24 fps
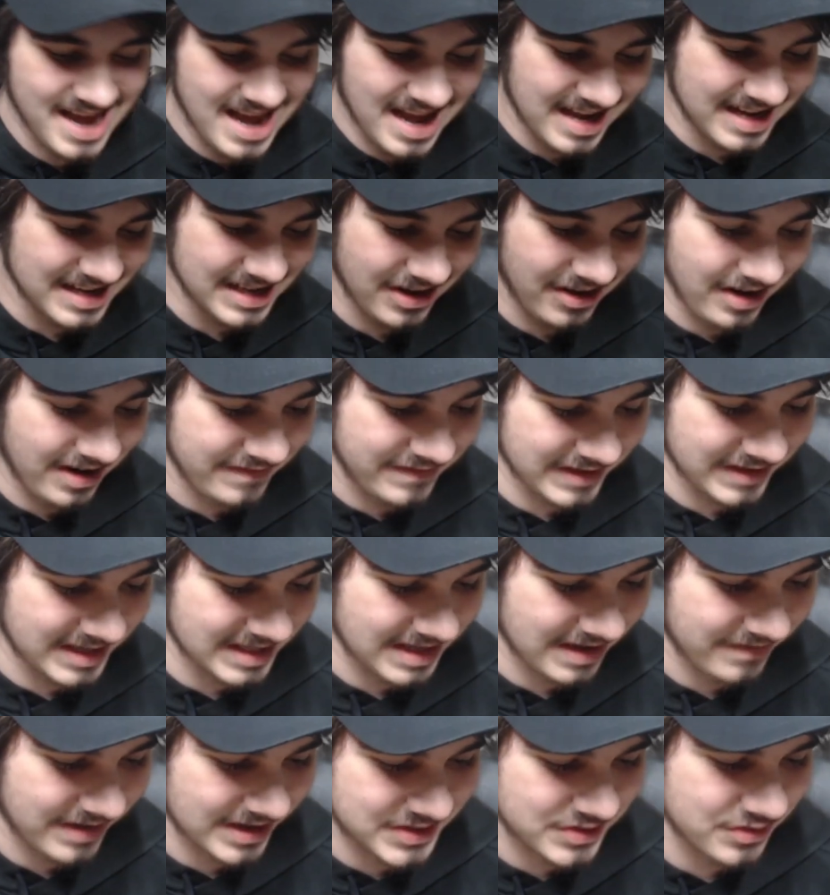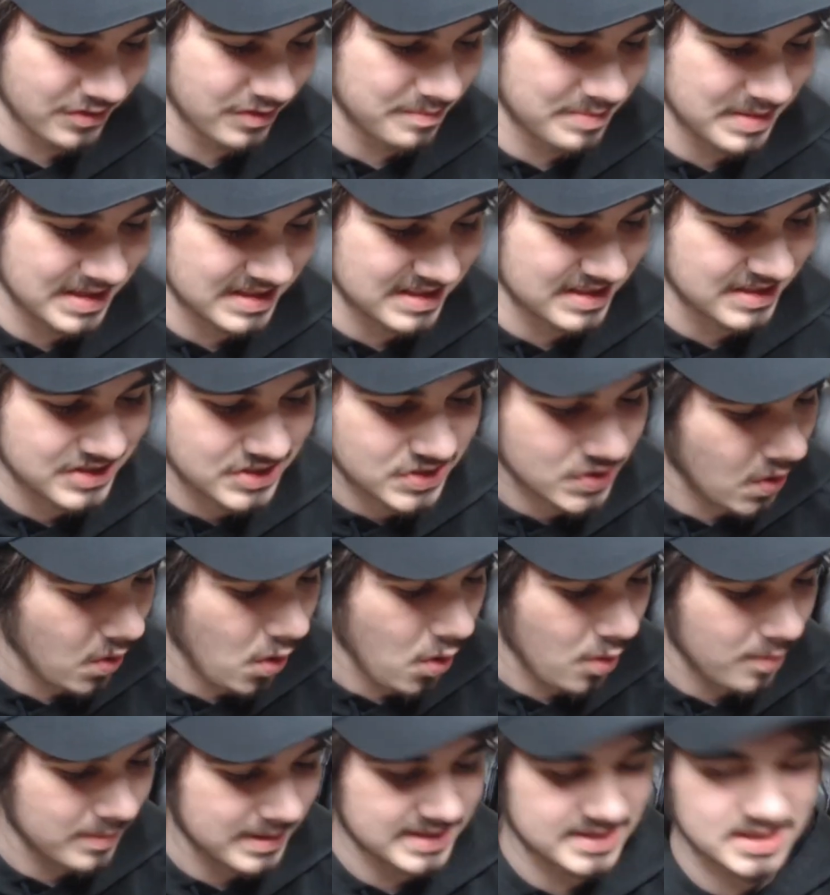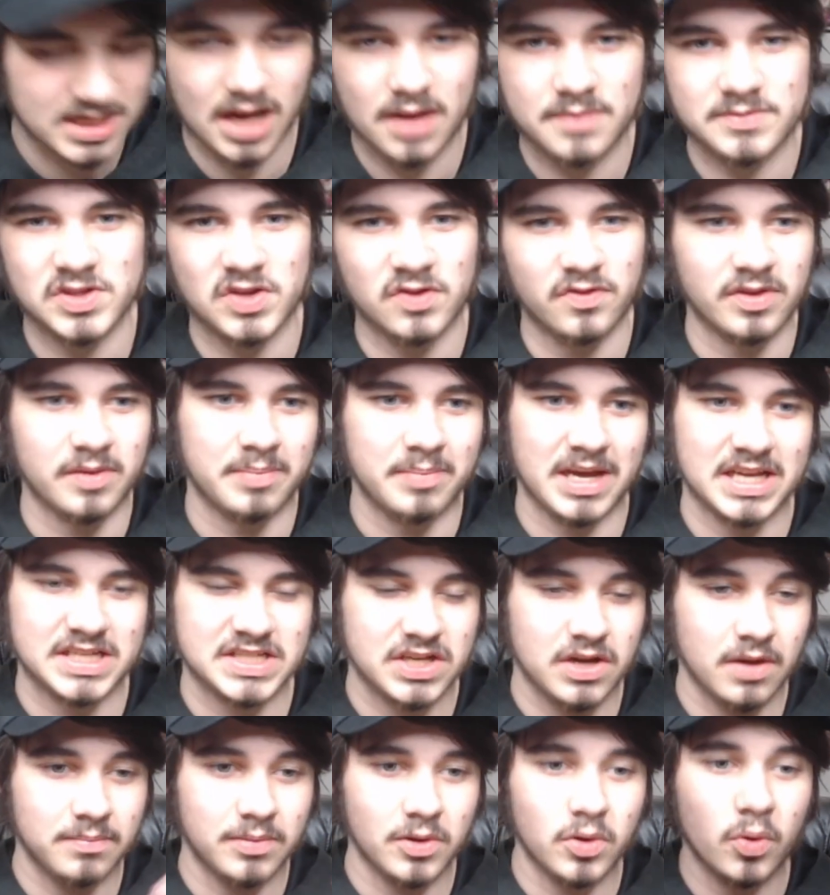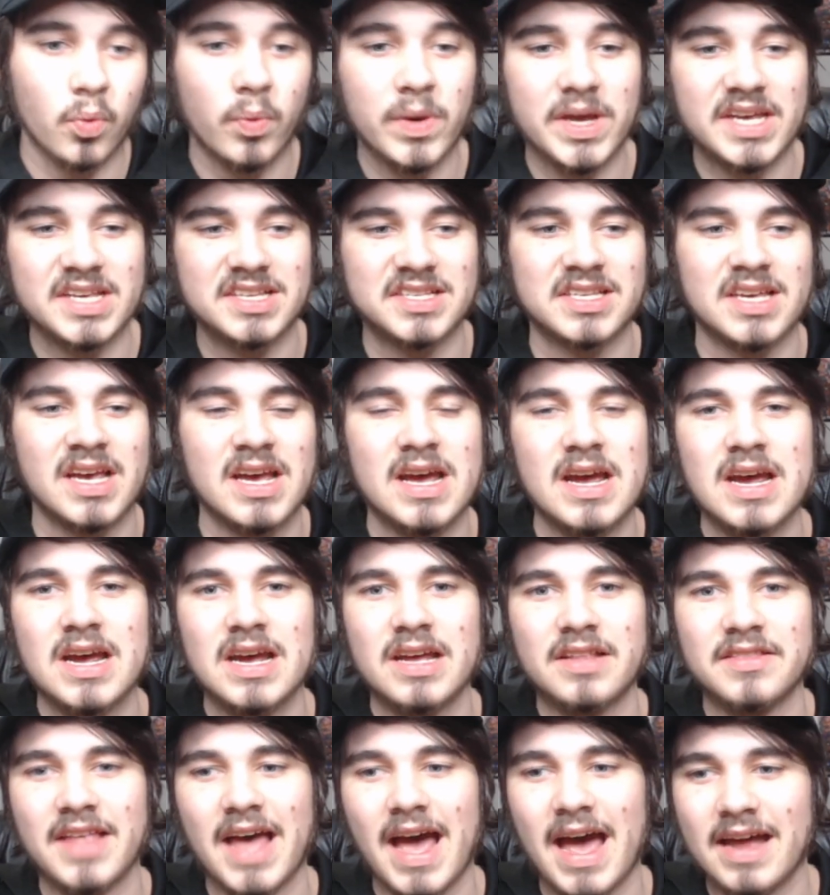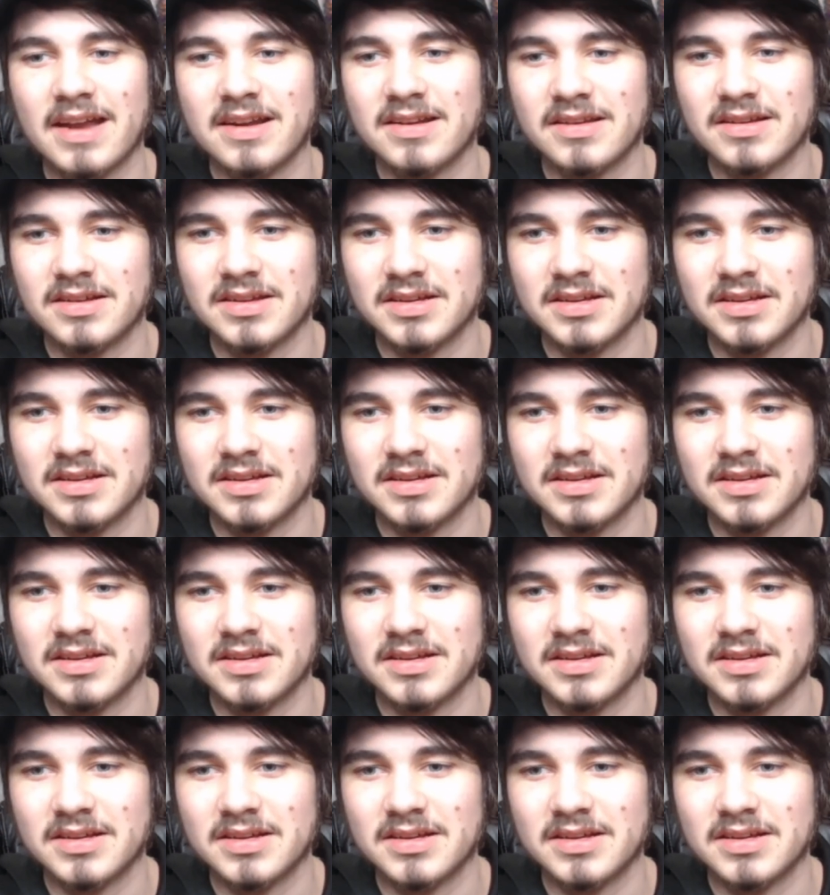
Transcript: You know, I feel like I've had to repeat this so many times over the past couple of weeks that